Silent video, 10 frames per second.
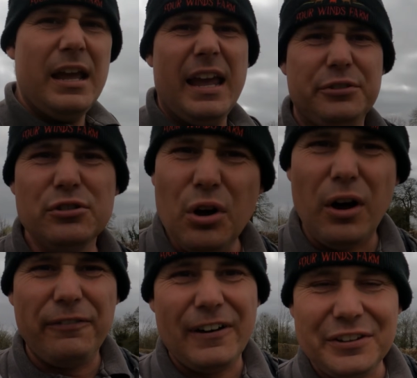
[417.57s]
It's
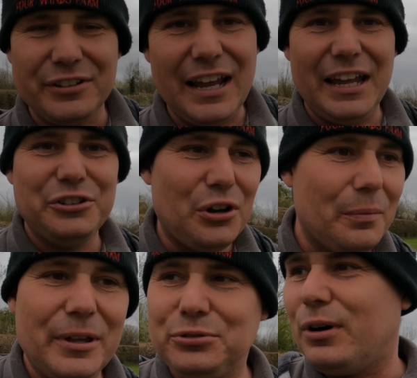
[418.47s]
not a fascinating
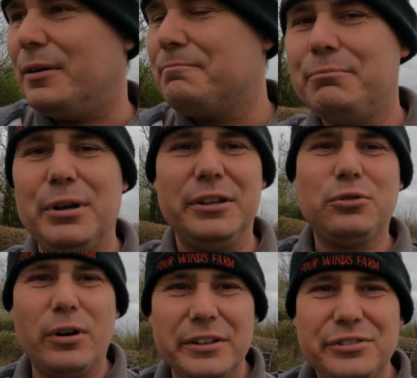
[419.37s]
job, this one, but it's
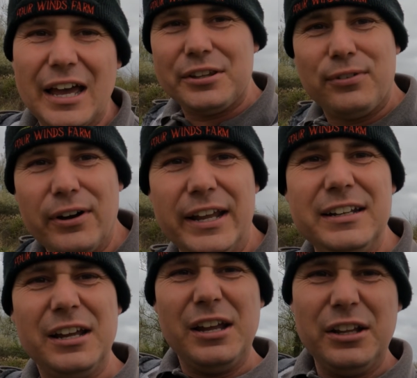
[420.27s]
quite satisfying
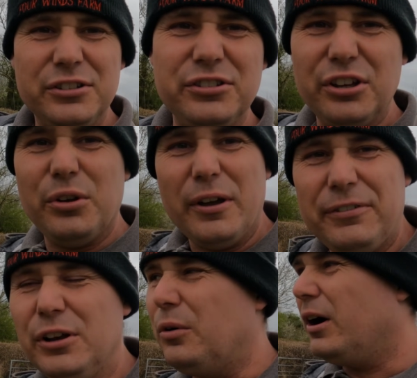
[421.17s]
to do, if
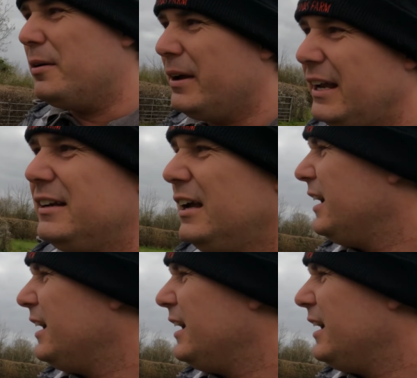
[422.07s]
you know what I mean.